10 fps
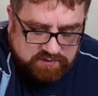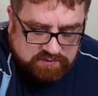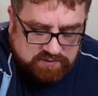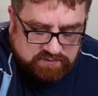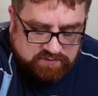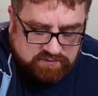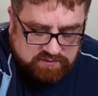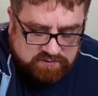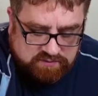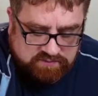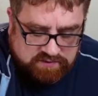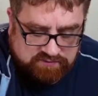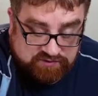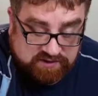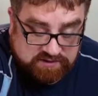3, 4, 5,
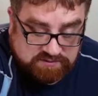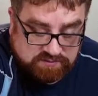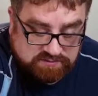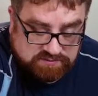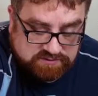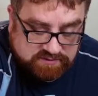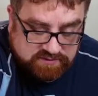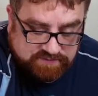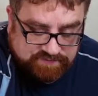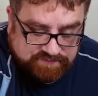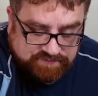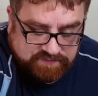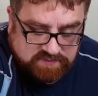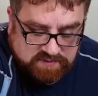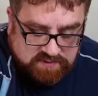6 wounds, right.
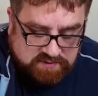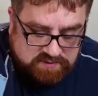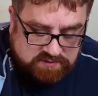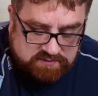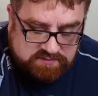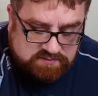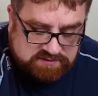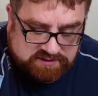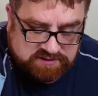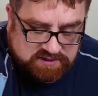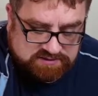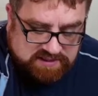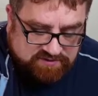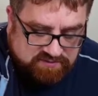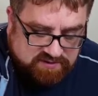It's actually hard to
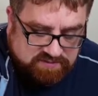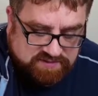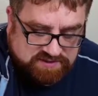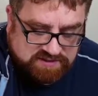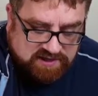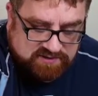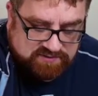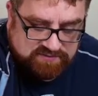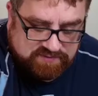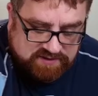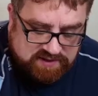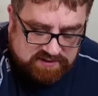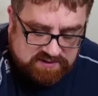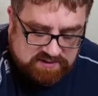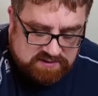count them when I'm this side on, okay?
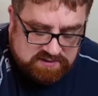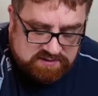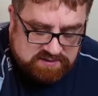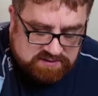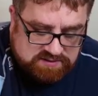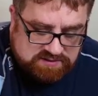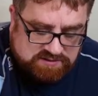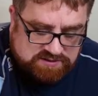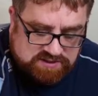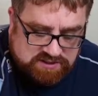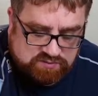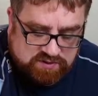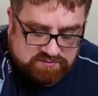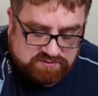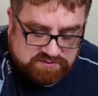So 6
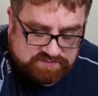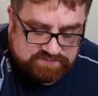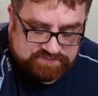wounds.